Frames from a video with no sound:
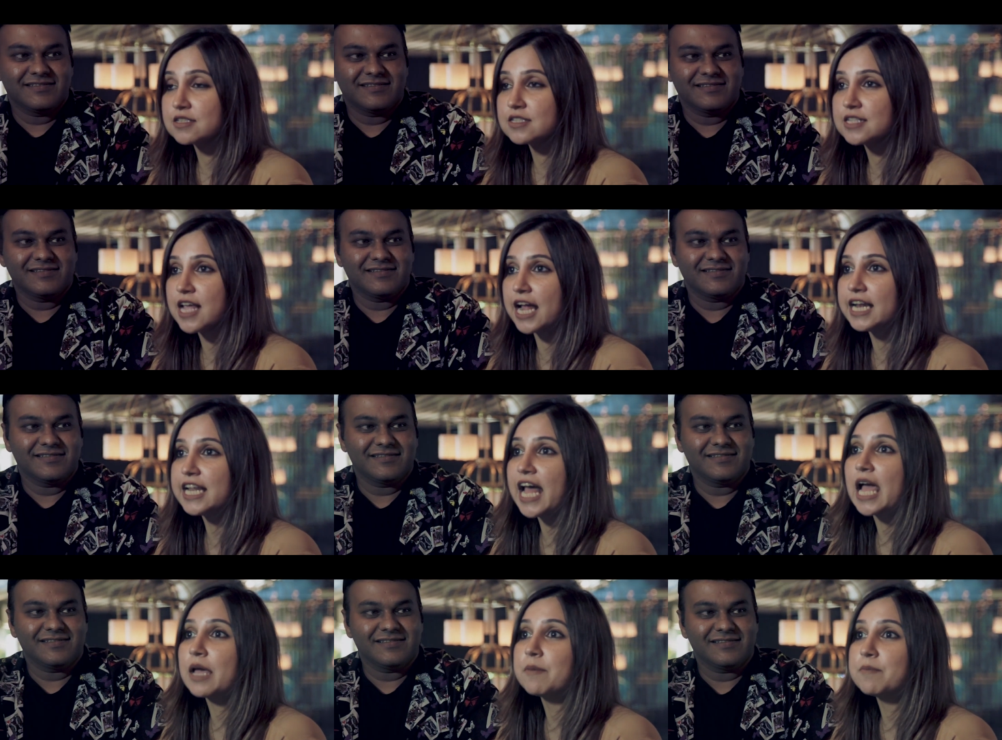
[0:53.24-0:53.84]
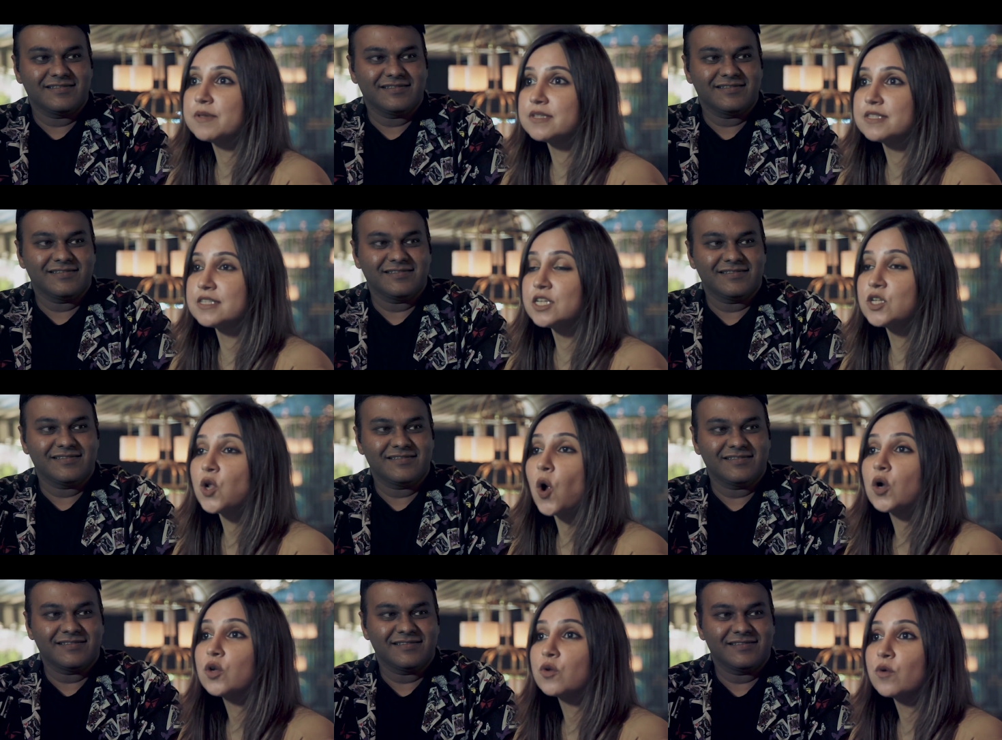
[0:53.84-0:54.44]
Speaker 1: is that I P C
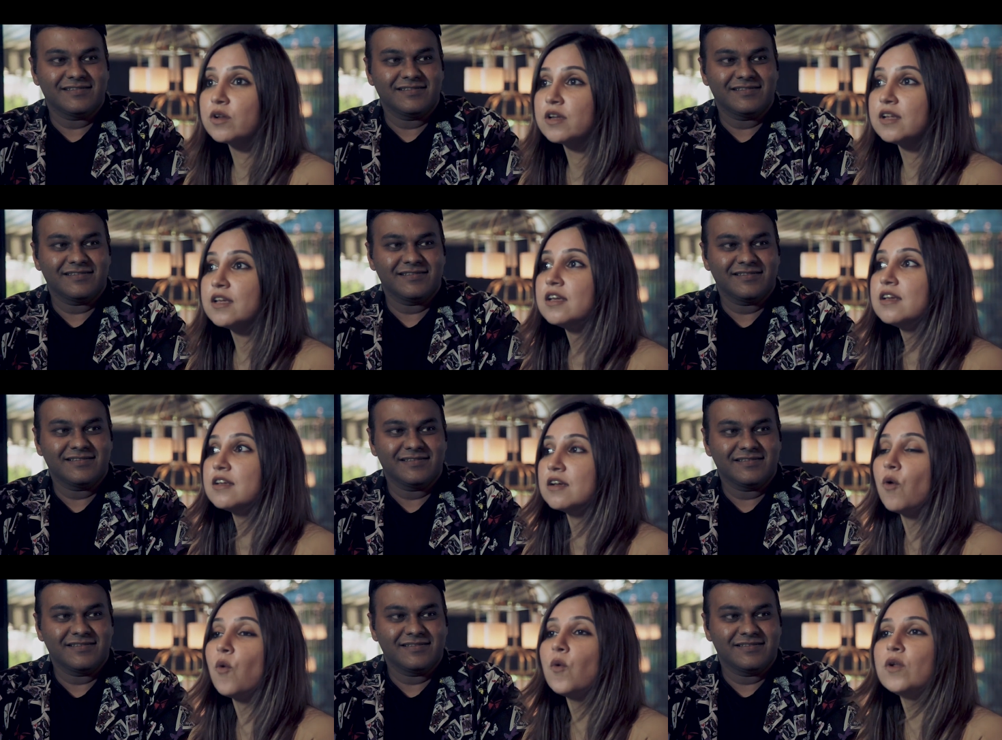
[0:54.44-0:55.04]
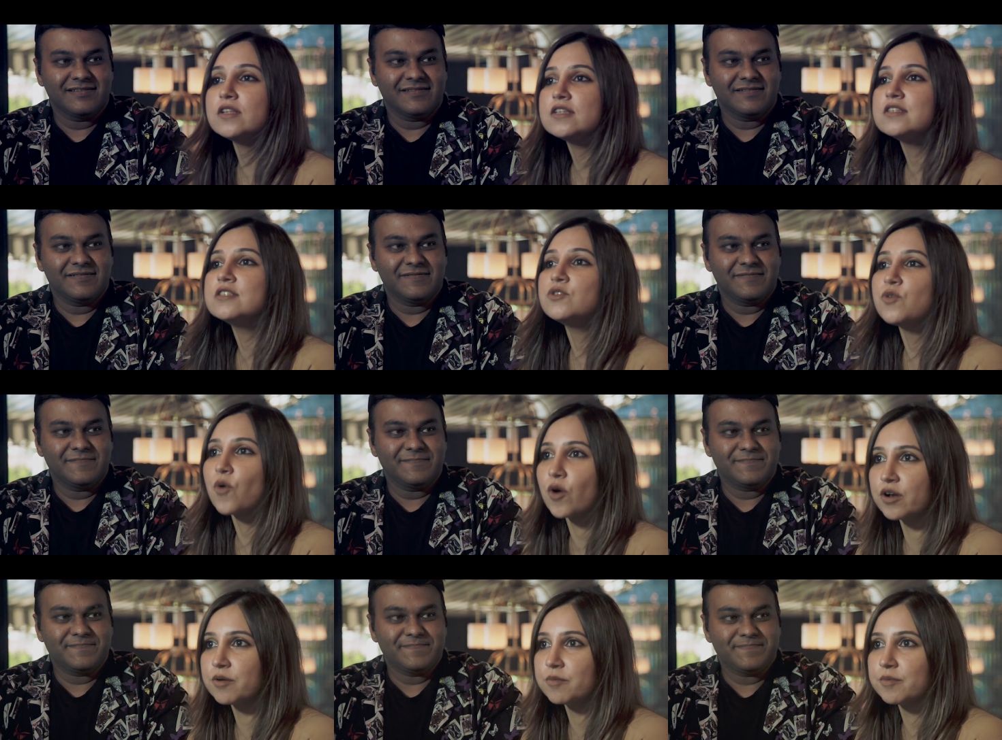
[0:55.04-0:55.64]
not only hold these
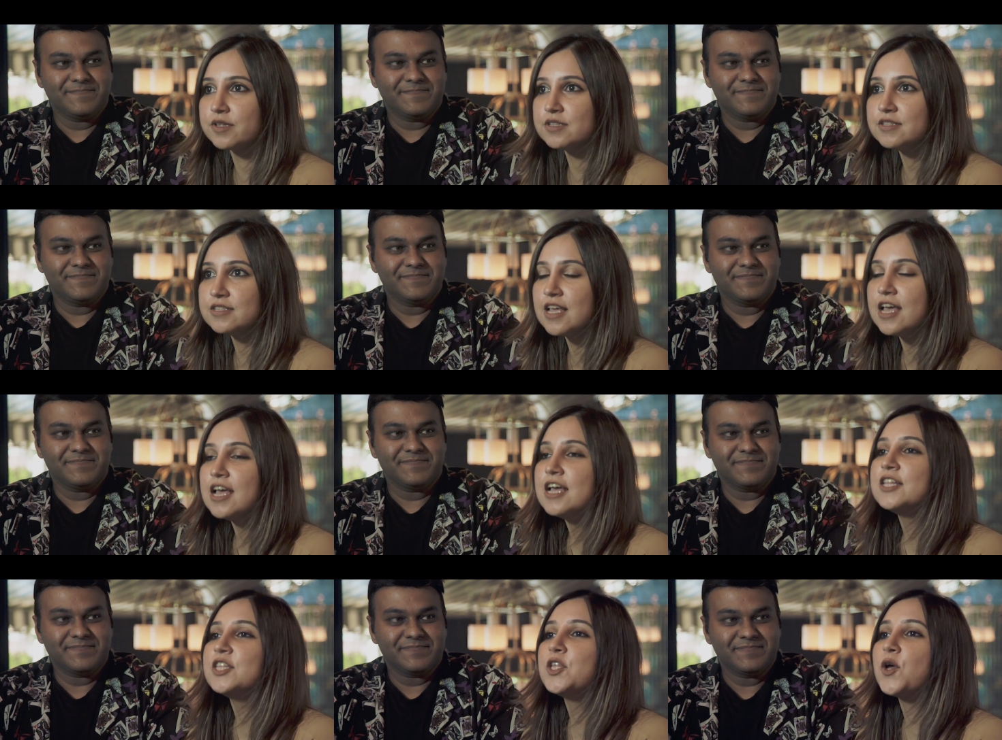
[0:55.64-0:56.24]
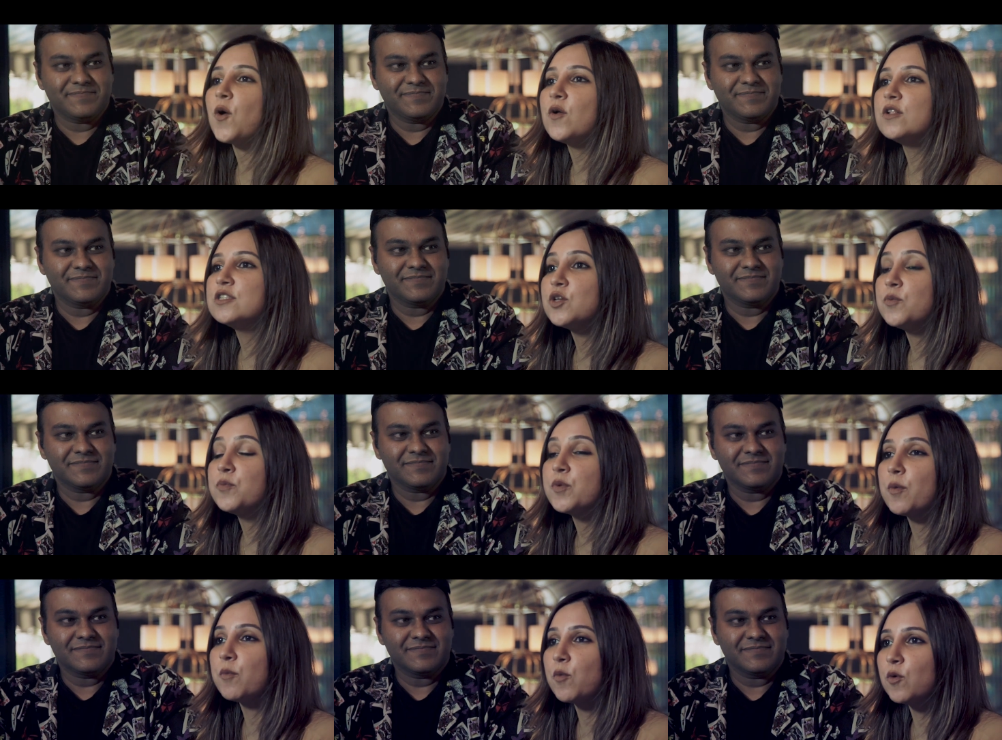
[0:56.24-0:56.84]
tournaments, they
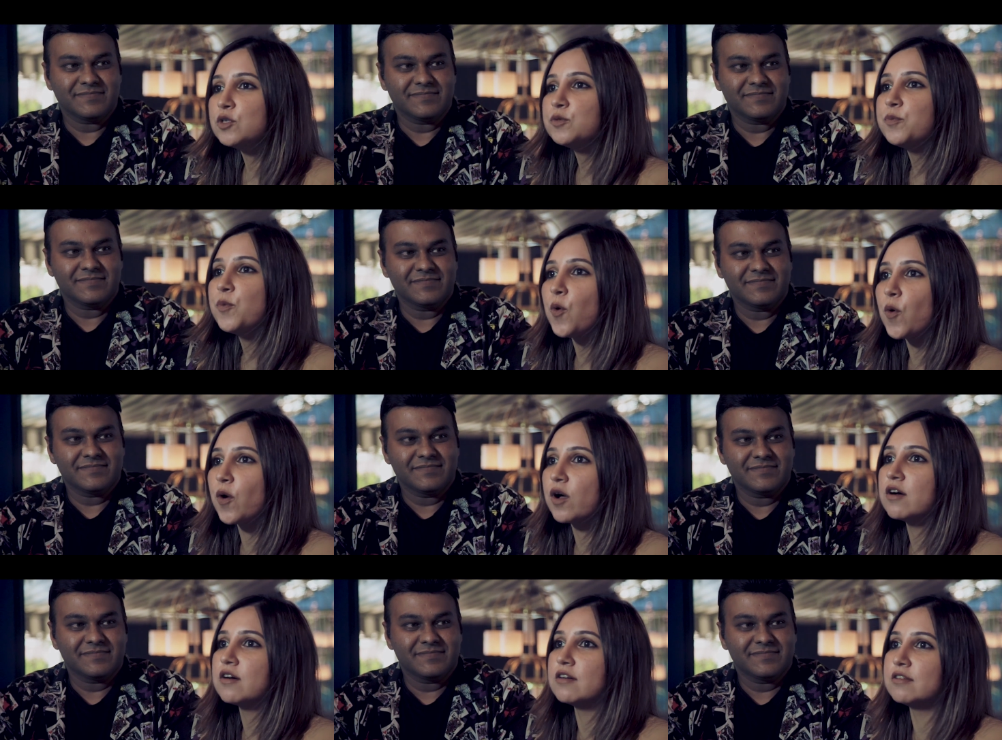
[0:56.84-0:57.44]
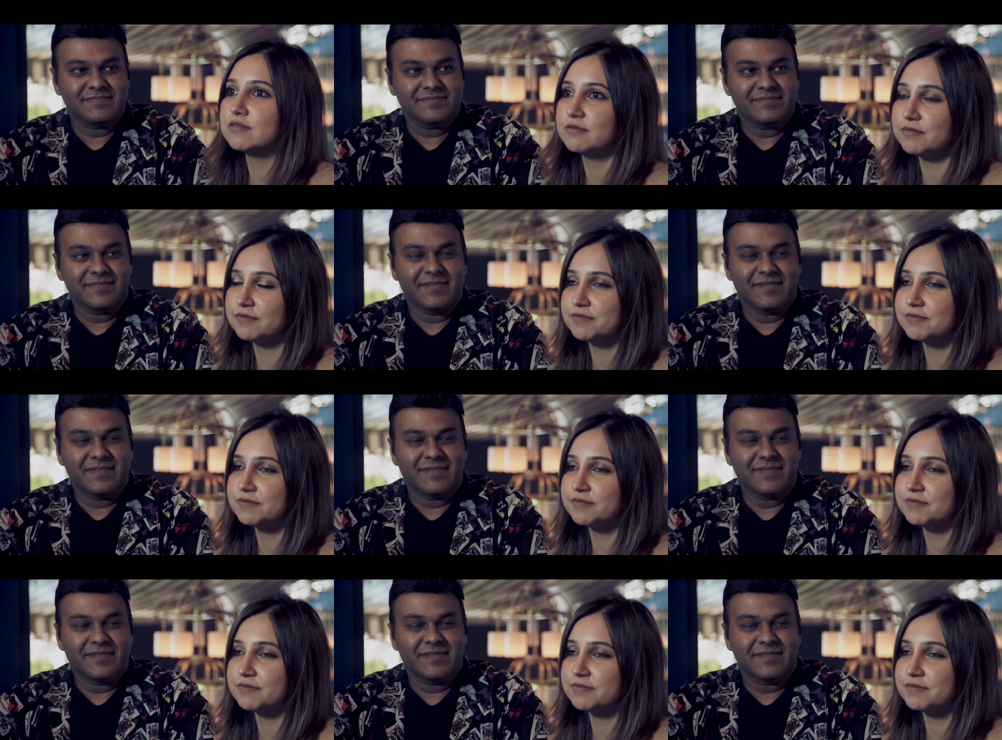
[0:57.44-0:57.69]
also promote poker.